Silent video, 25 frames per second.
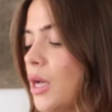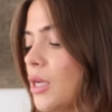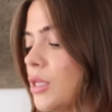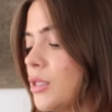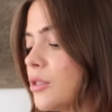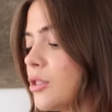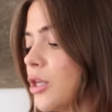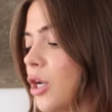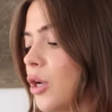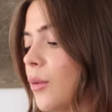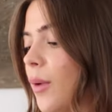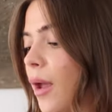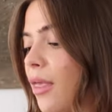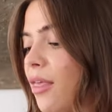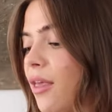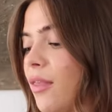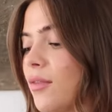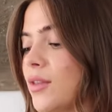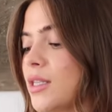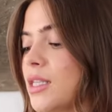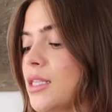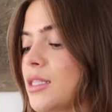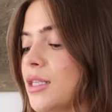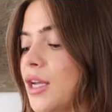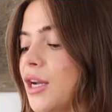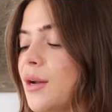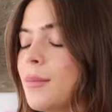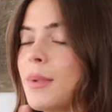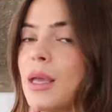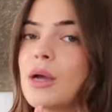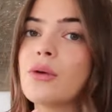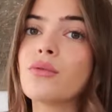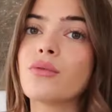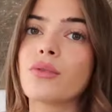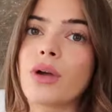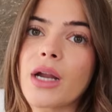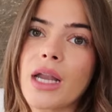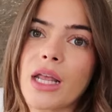So I think this is going to be
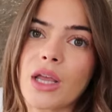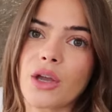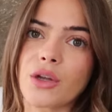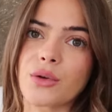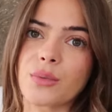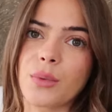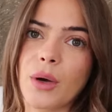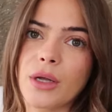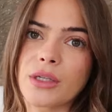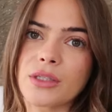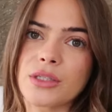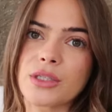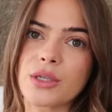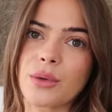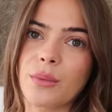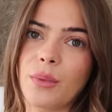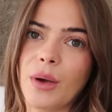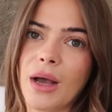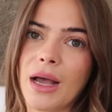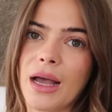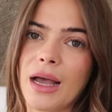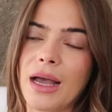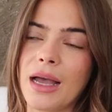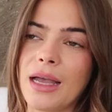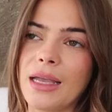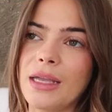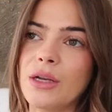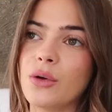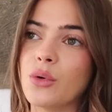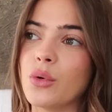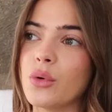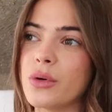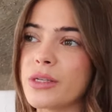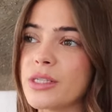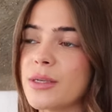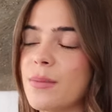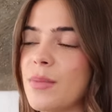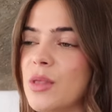a really good one to wear in
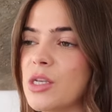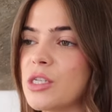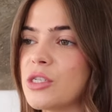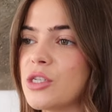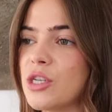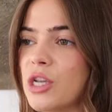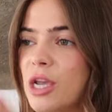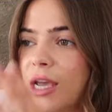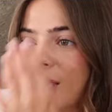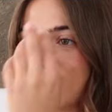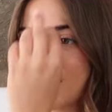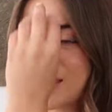autumn this year.